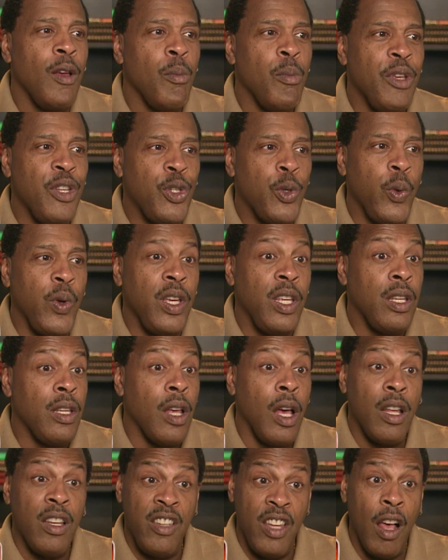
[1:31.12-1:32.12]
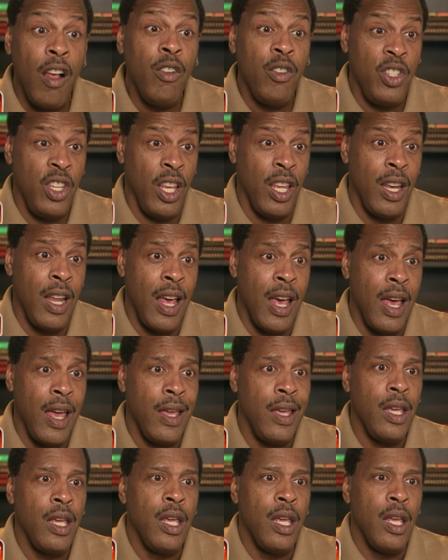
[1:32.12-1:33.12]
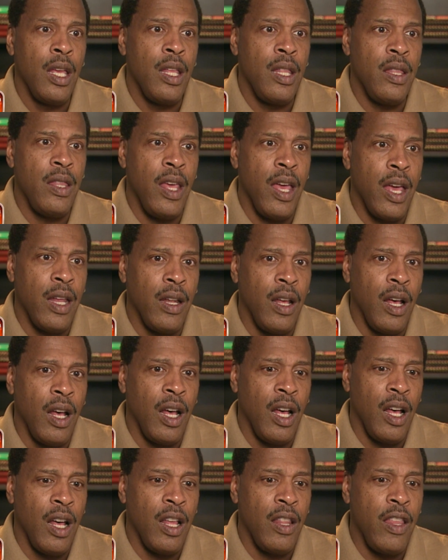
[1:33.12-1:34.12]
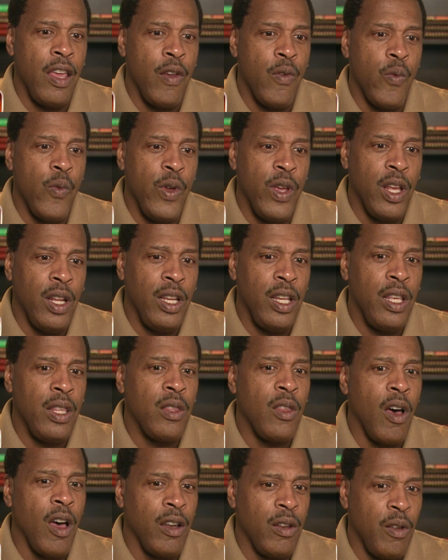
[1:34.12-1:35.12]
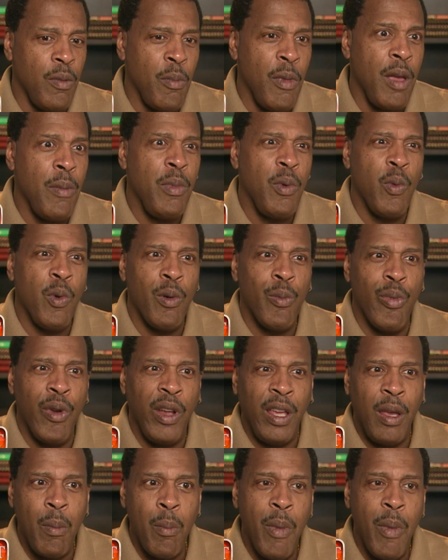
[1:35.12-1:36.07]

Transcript: between Delta and I that uh, they really thought that maybe we'll bring him